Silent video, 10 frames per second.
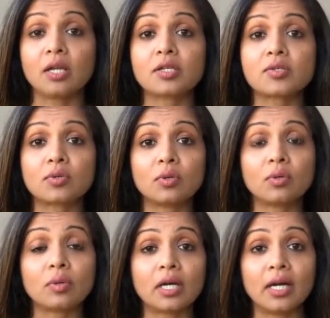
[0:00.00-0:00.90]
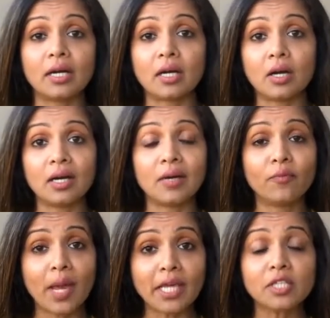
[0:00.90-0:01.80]
So a
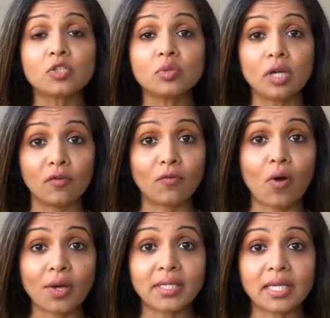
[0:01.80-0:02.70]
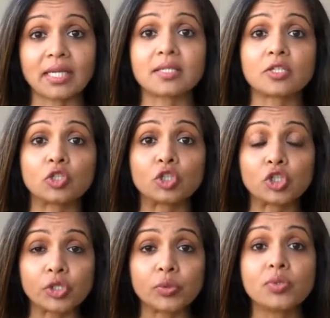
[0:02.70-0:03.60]
way to avoid is to
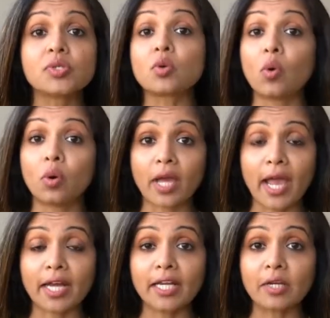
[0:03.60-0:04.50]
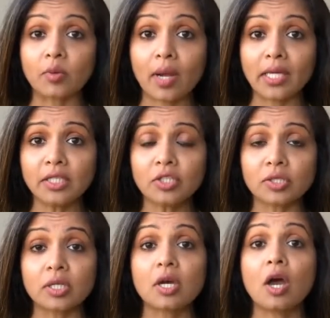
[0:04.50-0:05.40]
choose organic
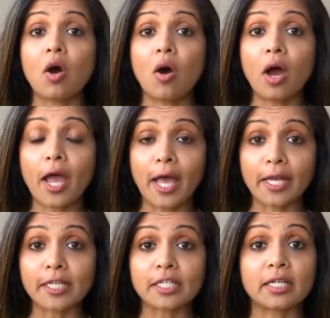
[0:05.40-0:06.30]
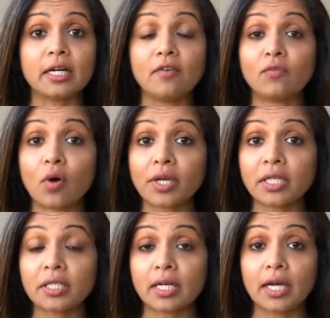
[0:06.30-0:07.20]
range and
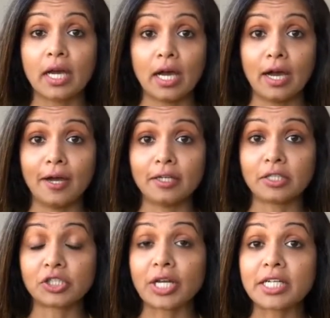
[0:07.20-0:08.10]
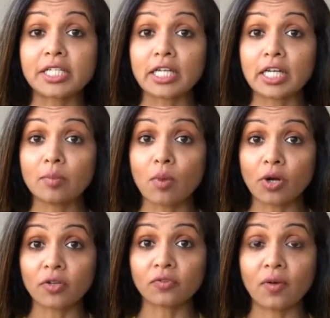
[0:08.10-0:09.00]
avoid genetically
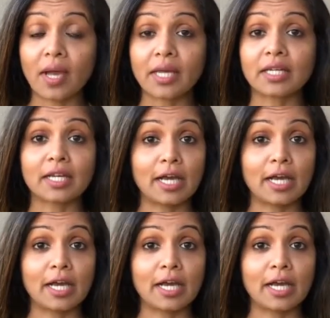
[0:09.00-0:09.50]
modified